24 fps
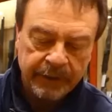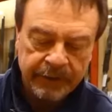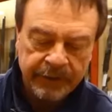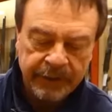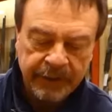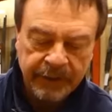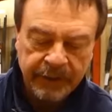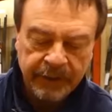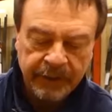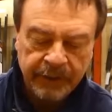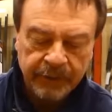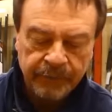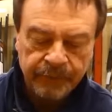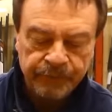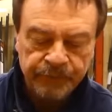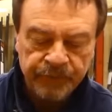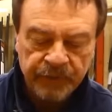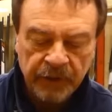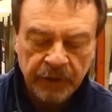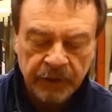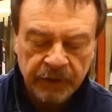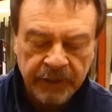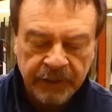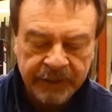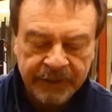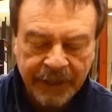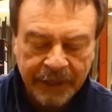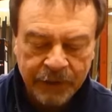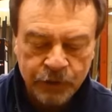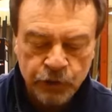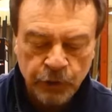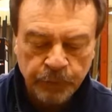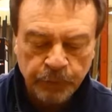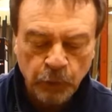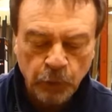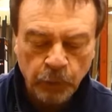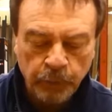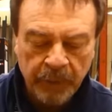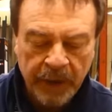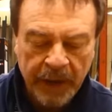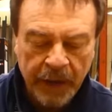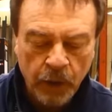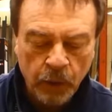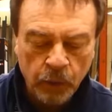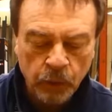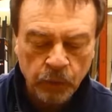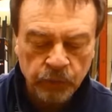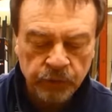the detachable
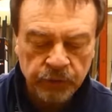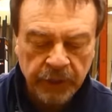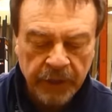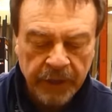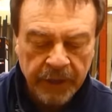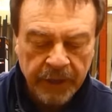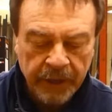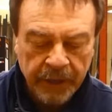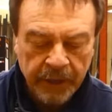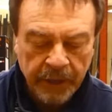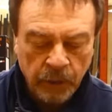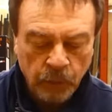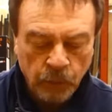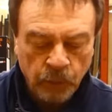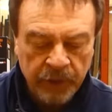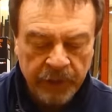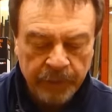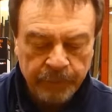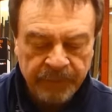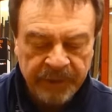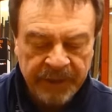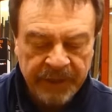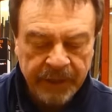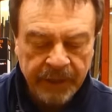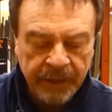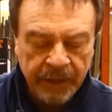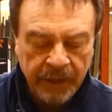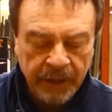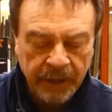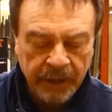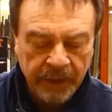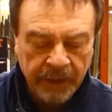mount will be